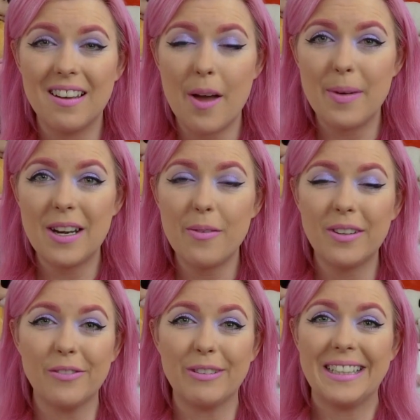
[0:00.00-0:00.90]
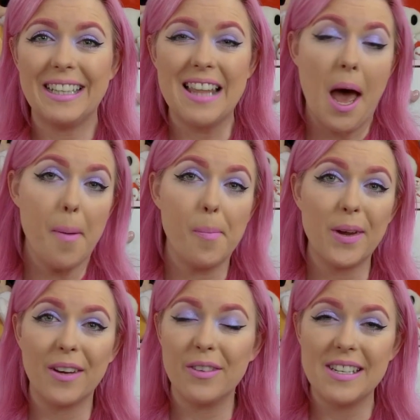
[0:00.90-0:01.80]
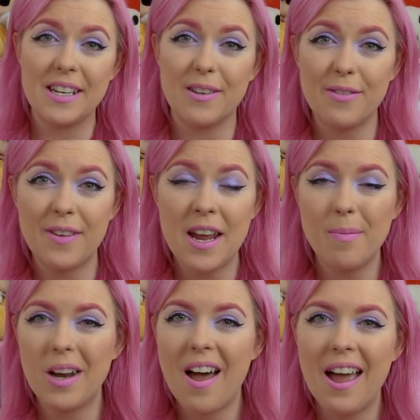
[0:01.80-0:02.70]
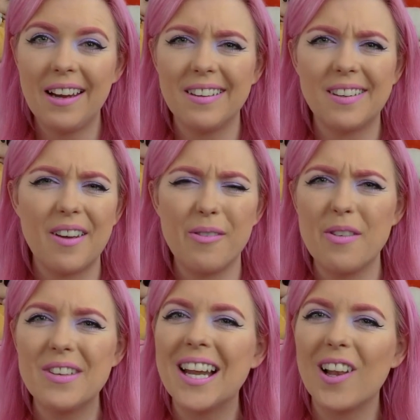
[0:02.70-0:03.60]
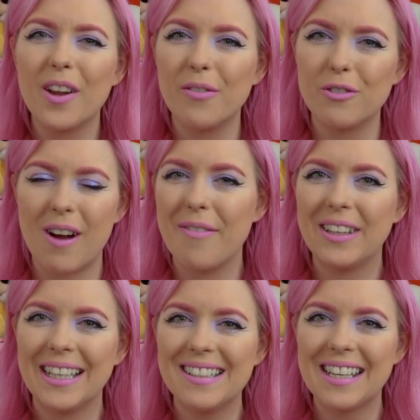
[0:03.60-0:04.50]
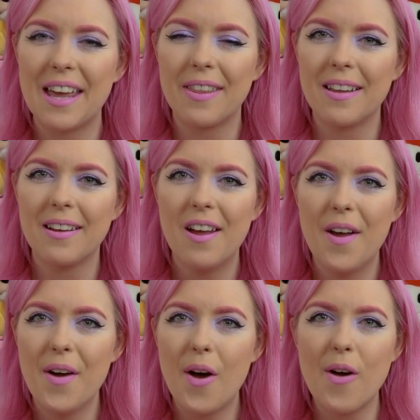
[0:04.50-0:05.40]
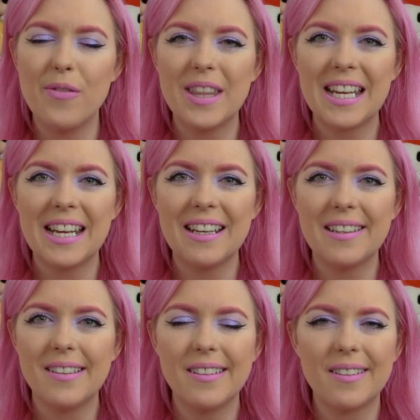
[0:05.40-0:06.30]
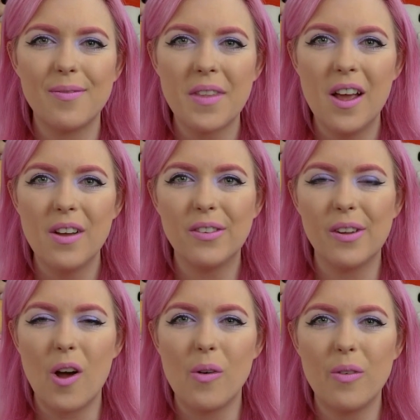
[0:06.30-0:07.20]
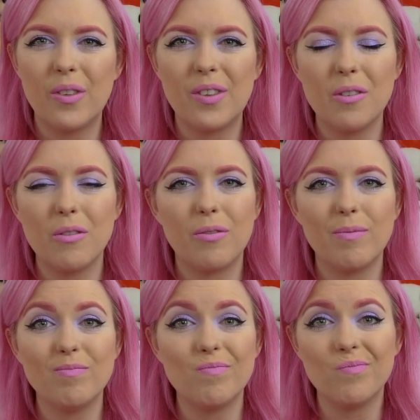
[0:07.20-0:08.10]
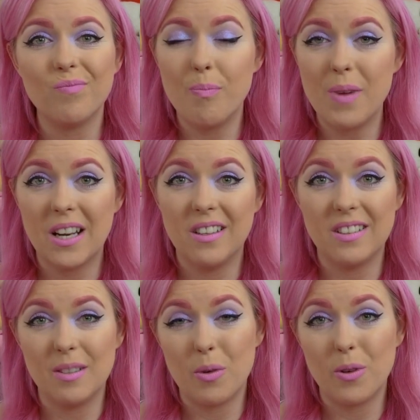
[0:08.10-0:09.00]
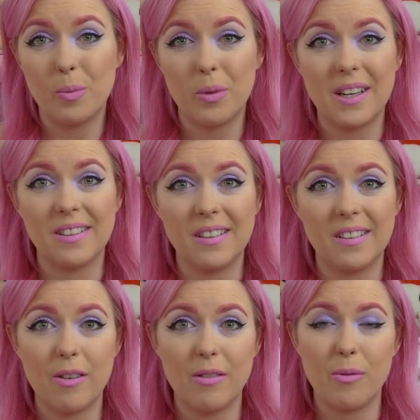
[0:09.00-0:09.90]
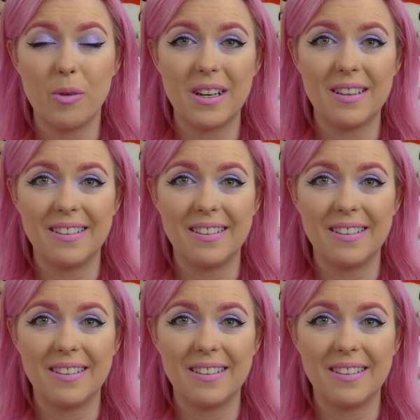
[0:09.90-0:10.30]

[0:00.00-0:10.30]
I mean, it wasn't really that big of a deal for him and I, because we've done a lot of traveling together over the years, so we've sort of been to most places that we've wanted to